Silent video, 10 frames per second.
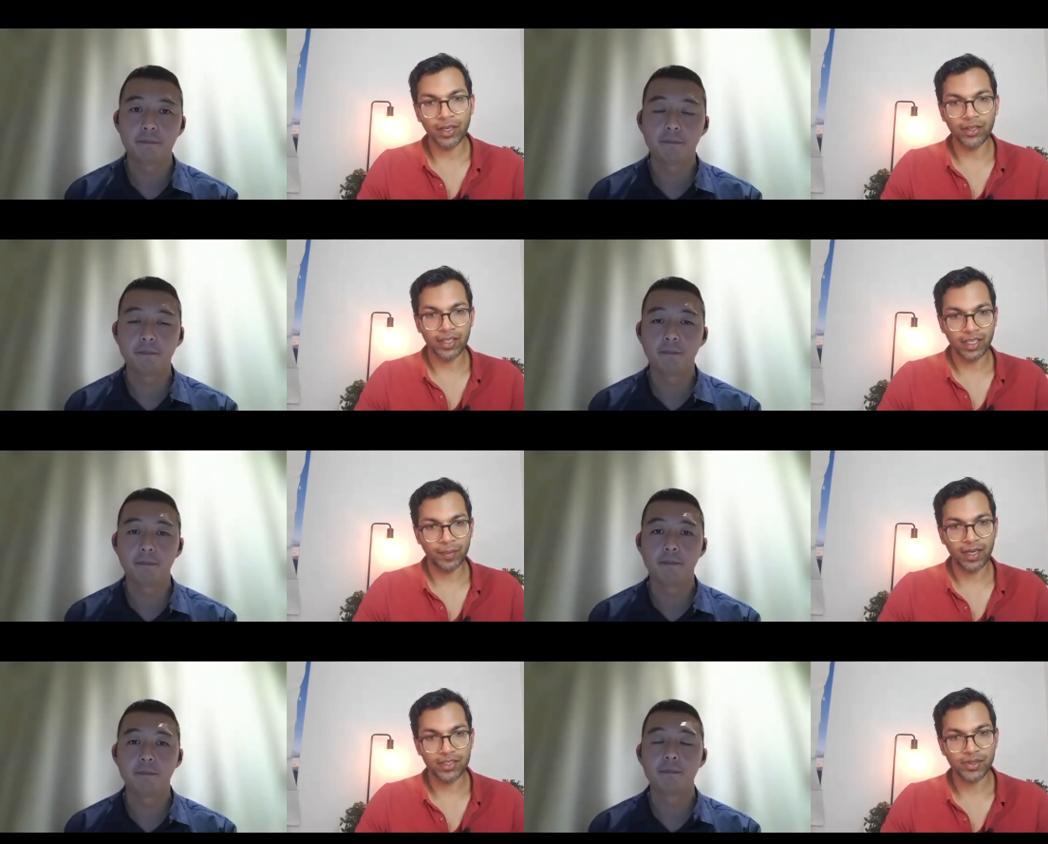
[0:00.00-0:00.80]
Speaker 1: are you
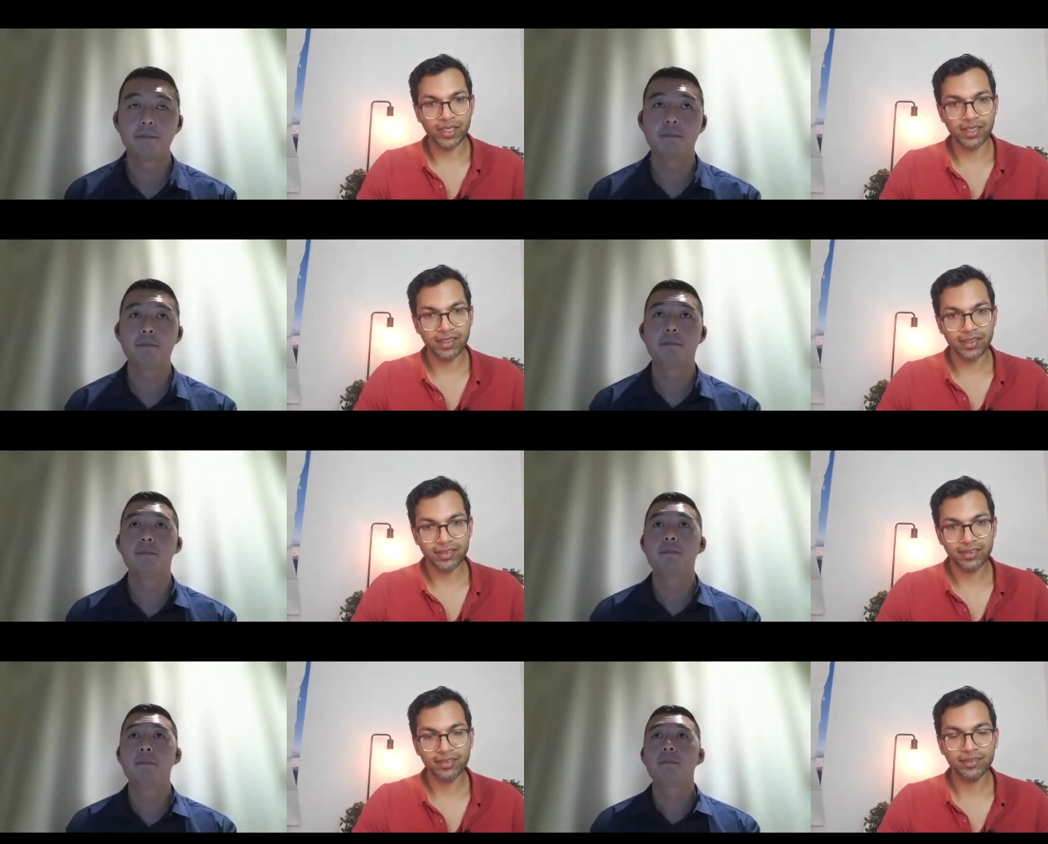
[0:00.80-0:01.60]
thinking
Speaker 2: about as
Speaker 1: well?
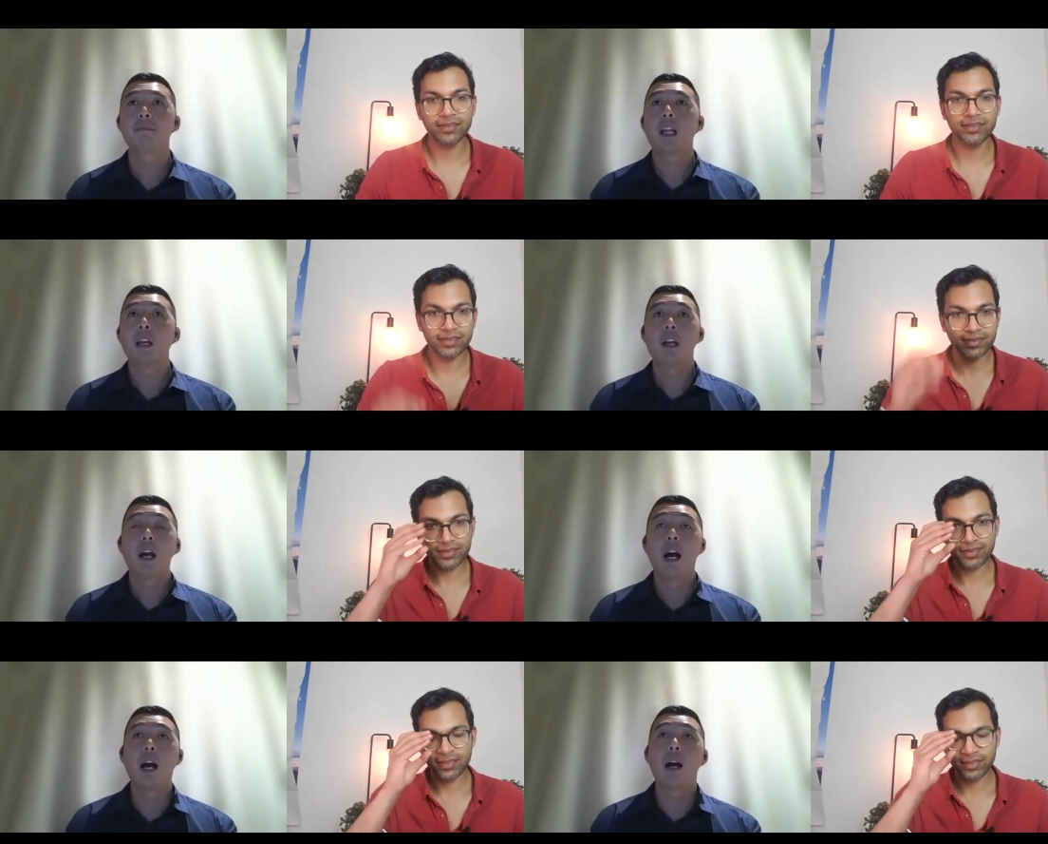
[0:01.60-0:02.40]

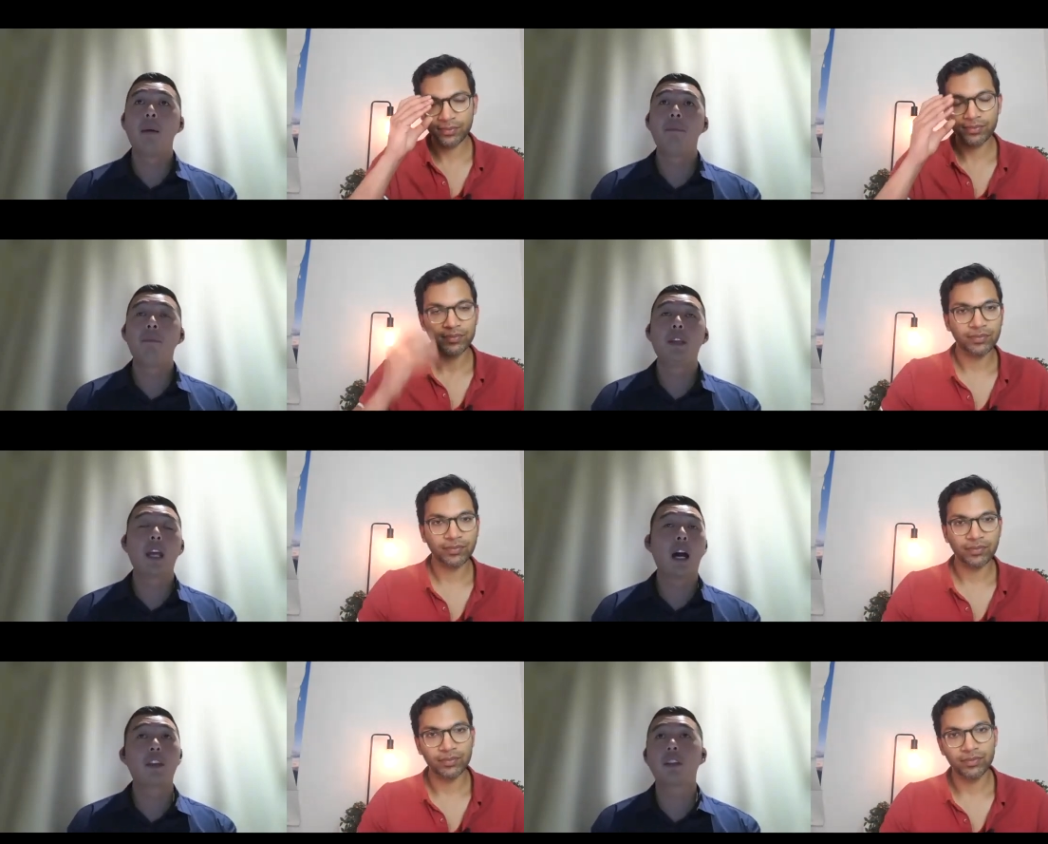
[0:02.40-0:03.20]
Speaker 2: Um,
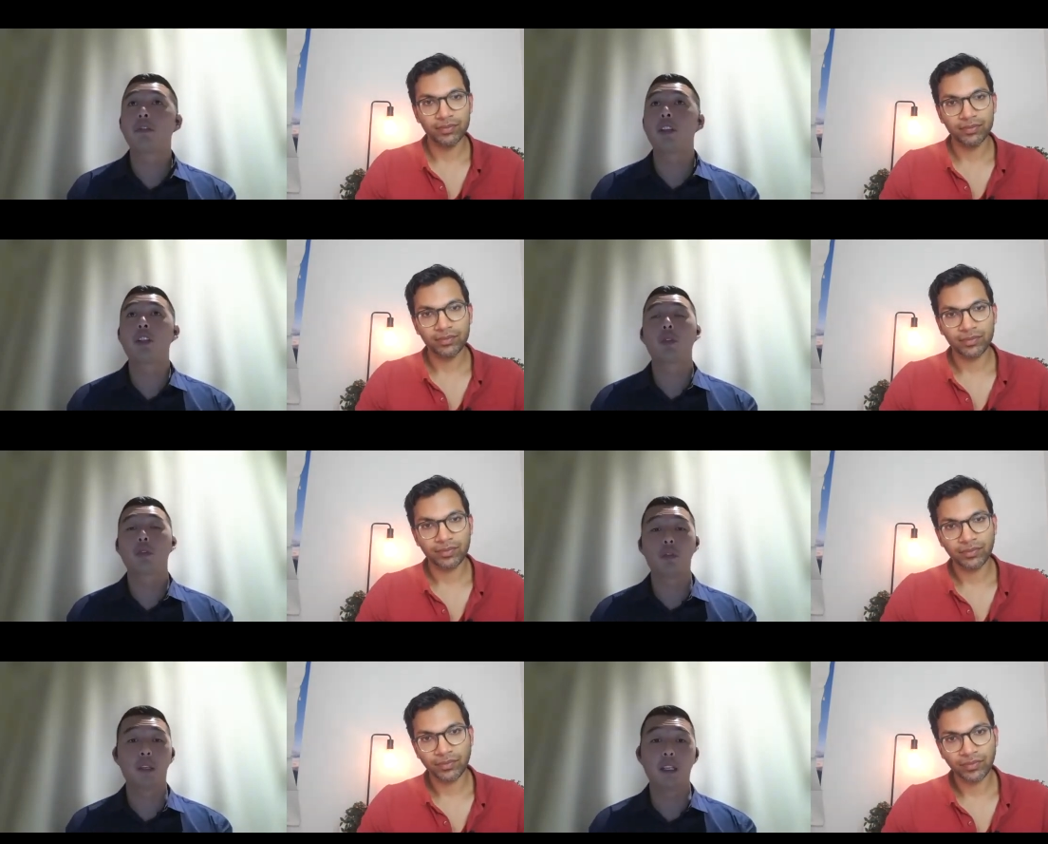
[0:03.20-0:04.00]
the other differential
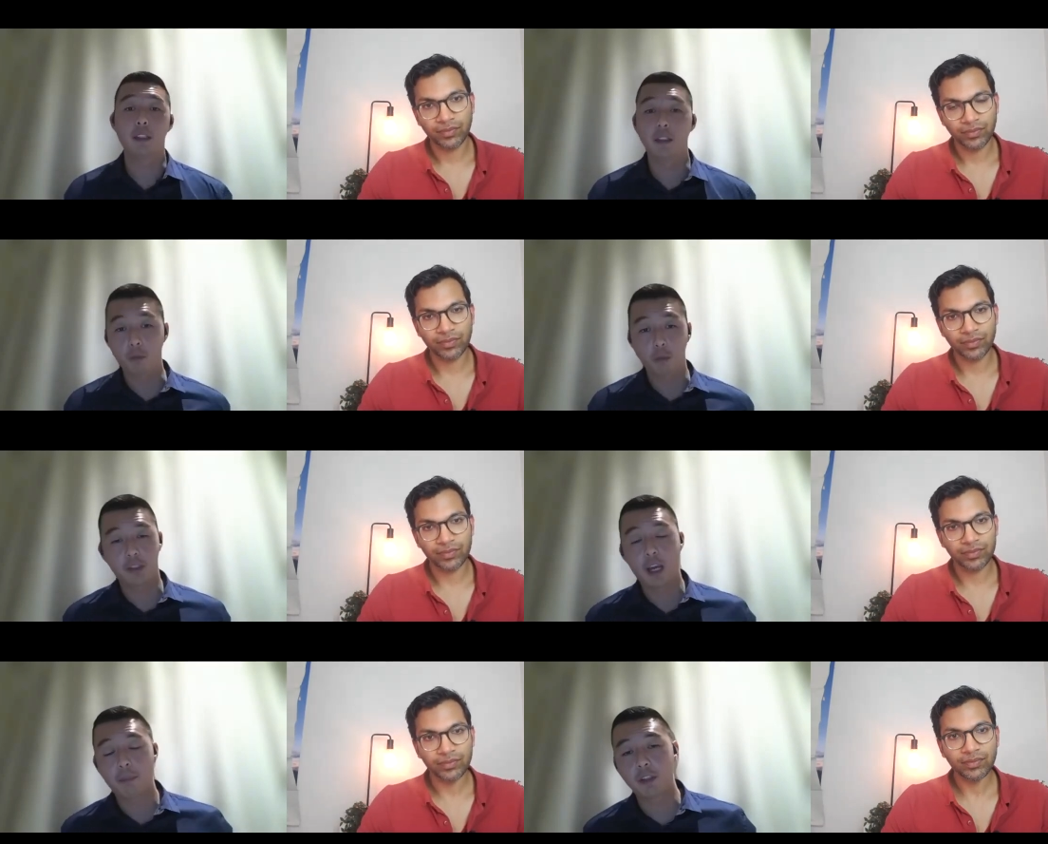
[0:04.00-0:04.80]
could be
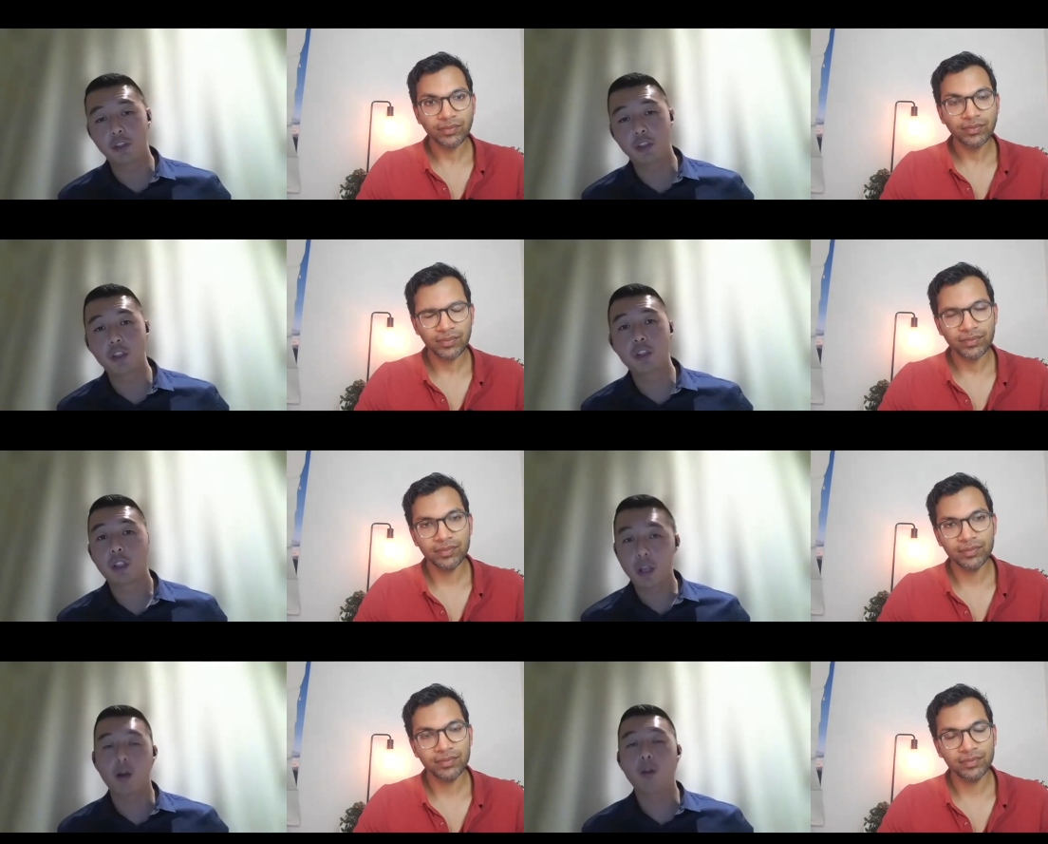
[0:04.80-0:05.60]
what's happening
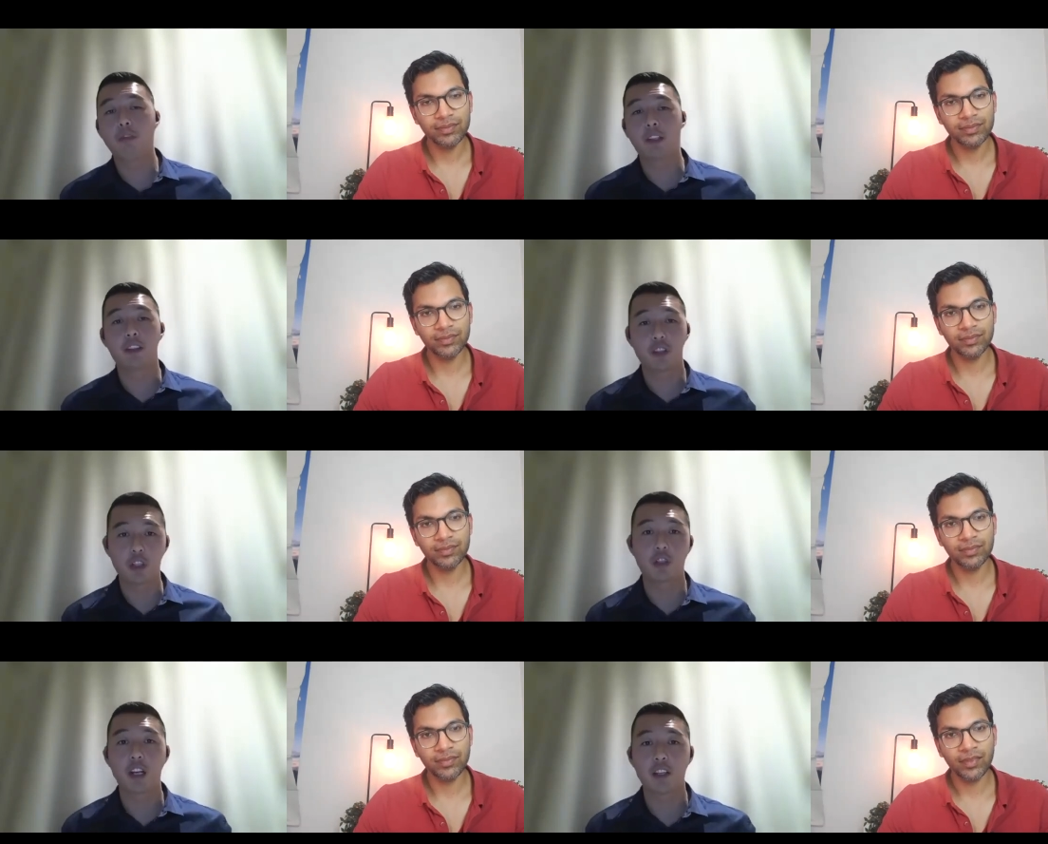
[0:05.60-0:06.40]
surgically. Or hopefully the
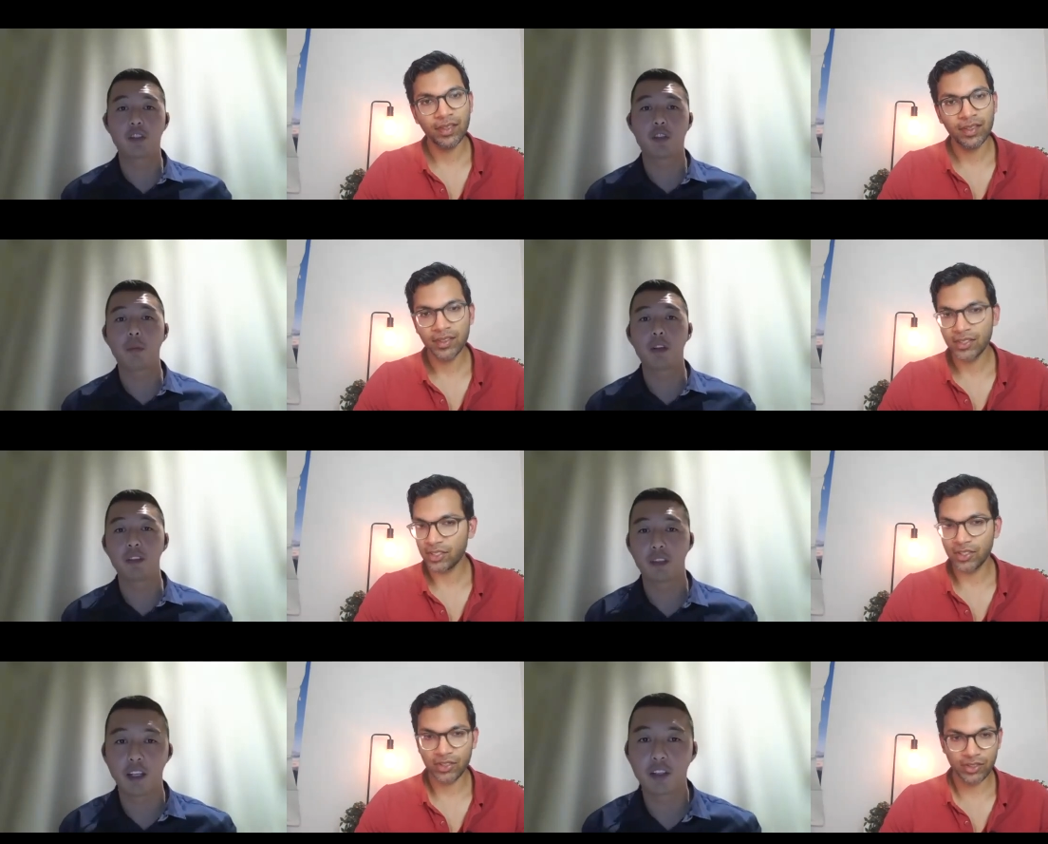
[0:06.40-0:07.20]
surgery has stopped at
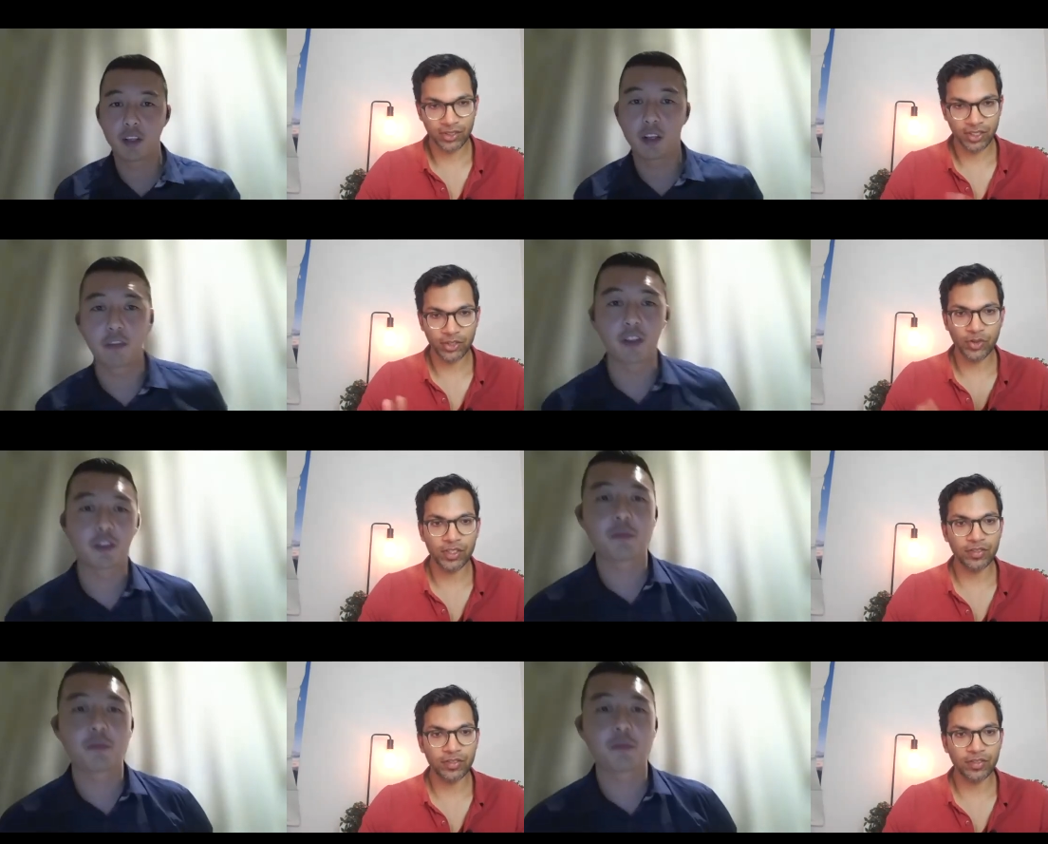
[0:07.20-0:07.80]
this stage. Sorry, I
Speaker 1: forgot to